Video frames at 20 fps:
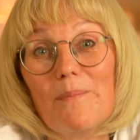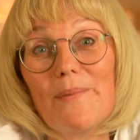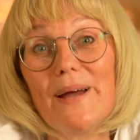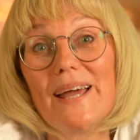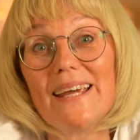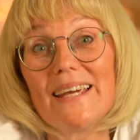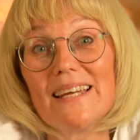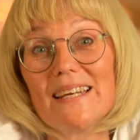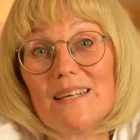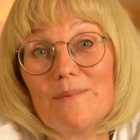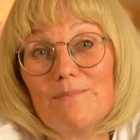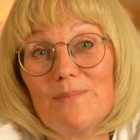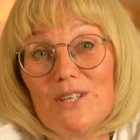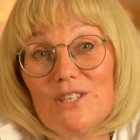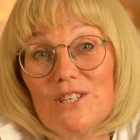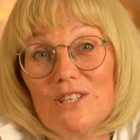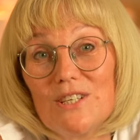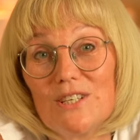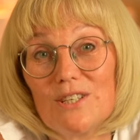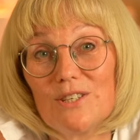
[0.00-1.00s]
Making a
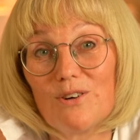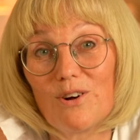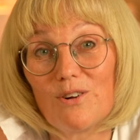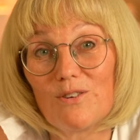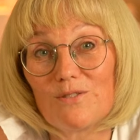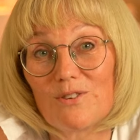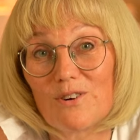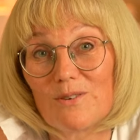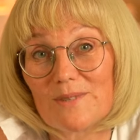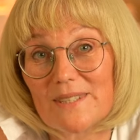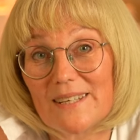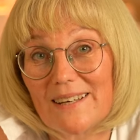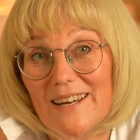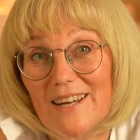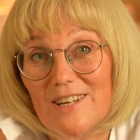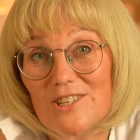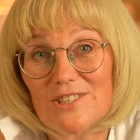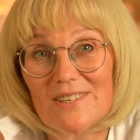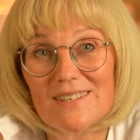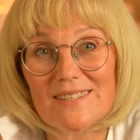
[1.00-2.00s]
BJD doll from
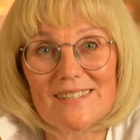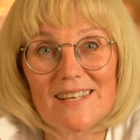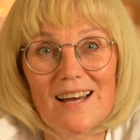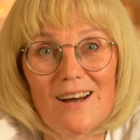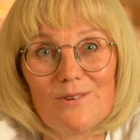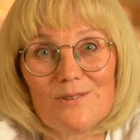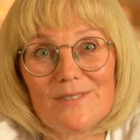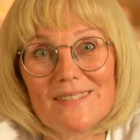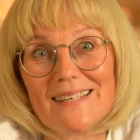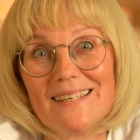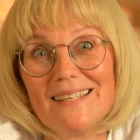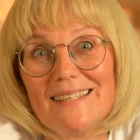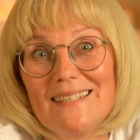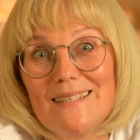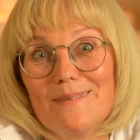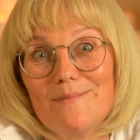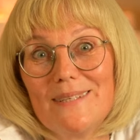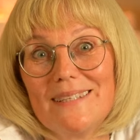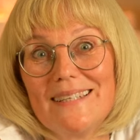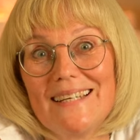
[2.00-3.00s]
scratch sounds
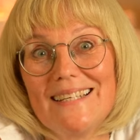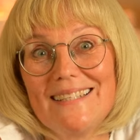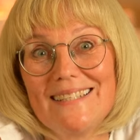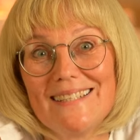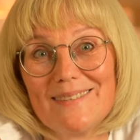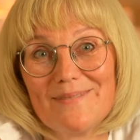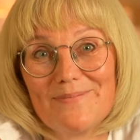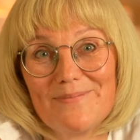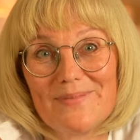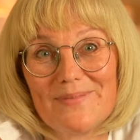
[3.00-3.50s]
intimidating,